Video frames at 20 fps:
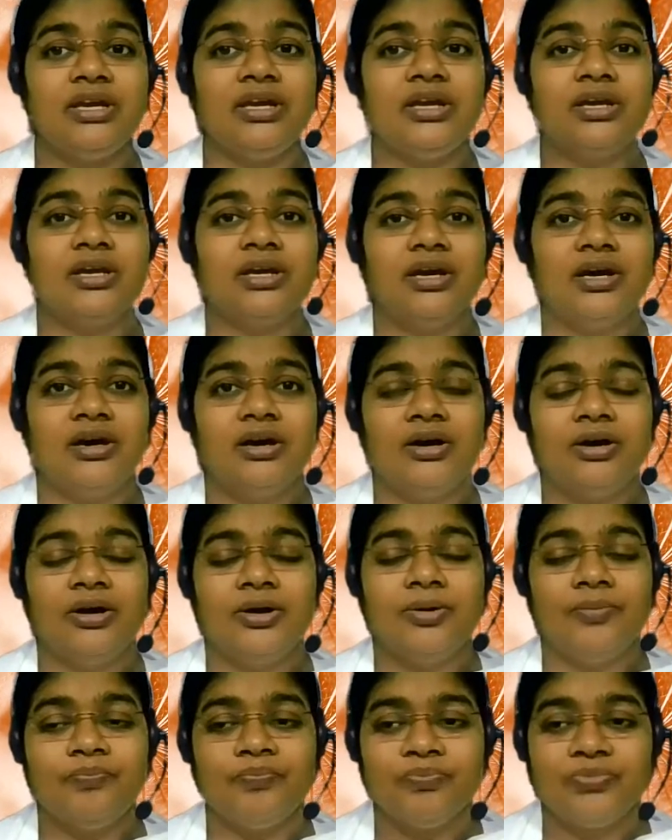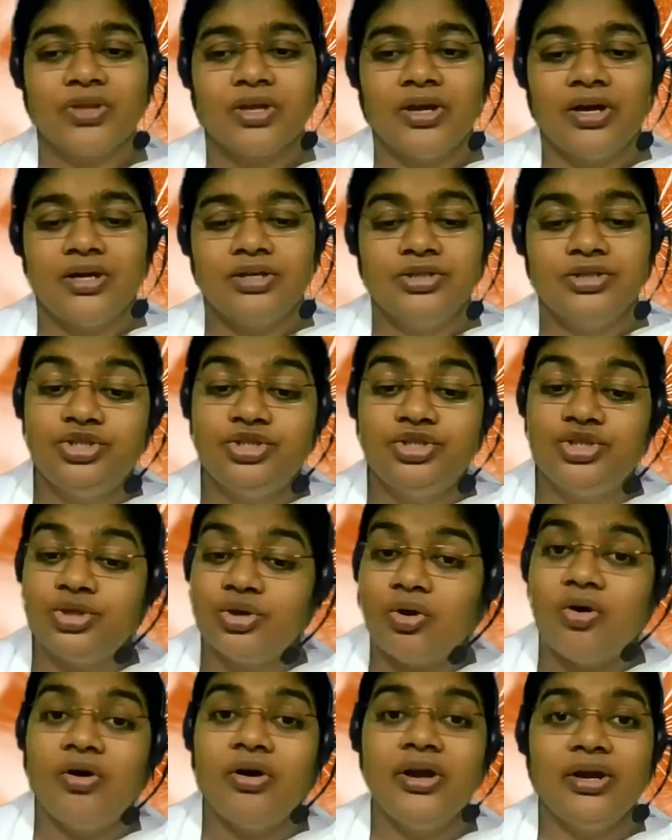a
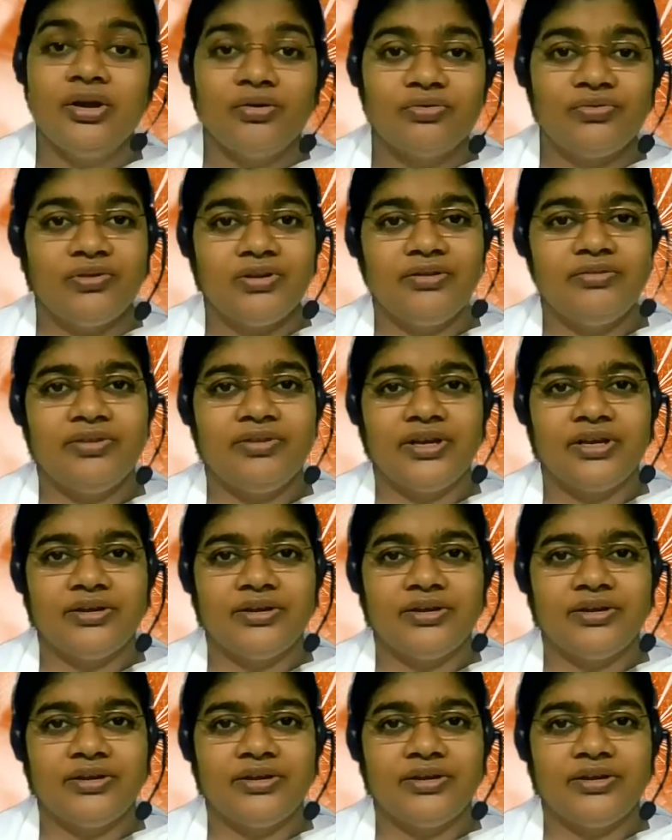joy of living.